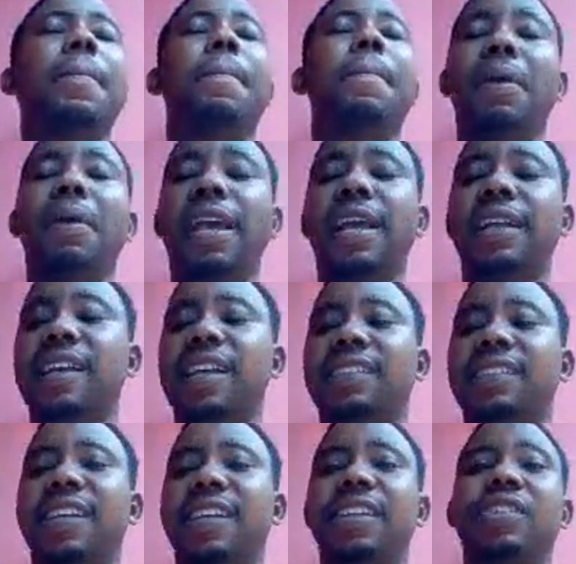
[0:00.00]
May
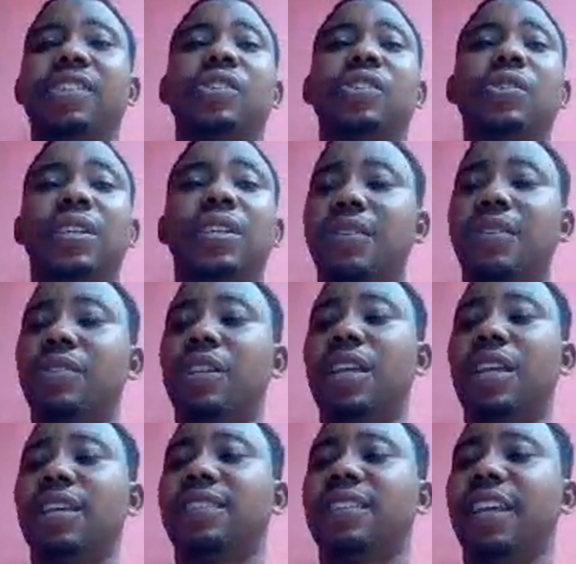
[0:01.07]
13th,
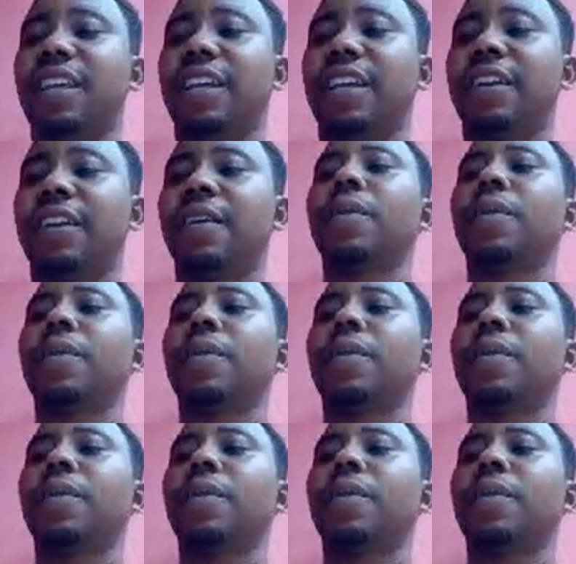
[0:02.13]
2018.